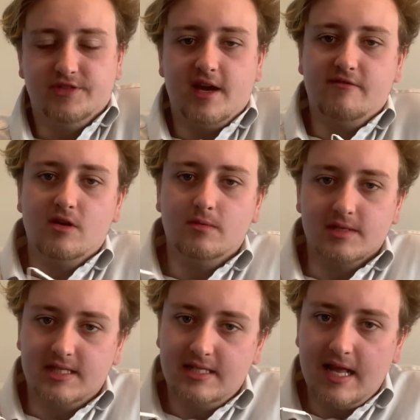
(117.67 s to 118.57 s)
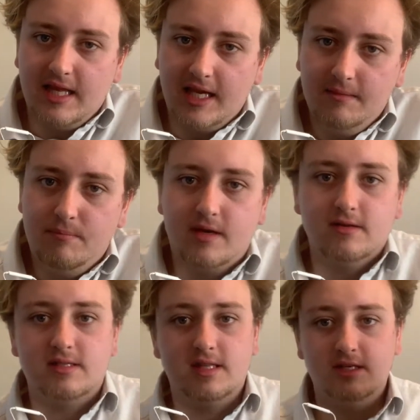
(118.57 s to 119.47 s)
So everyone was selling
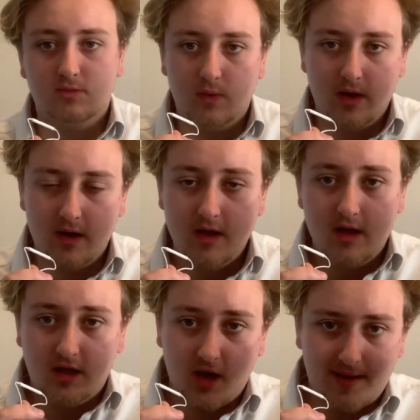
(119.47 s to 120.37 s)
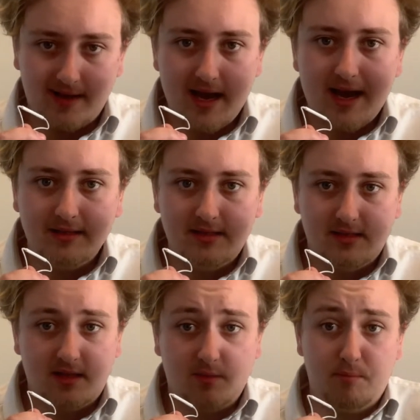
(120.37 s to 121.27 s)
because things were going nuts.
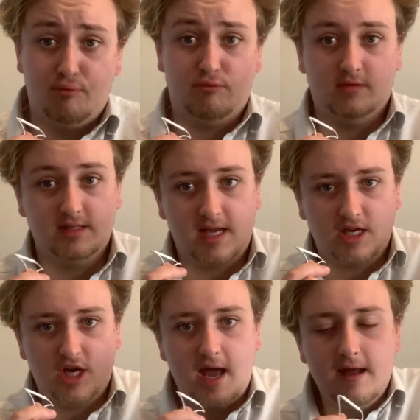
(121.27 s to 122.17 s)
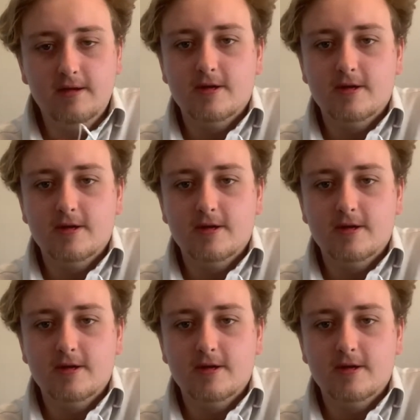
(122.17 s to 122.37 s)
So they went, let's cash out.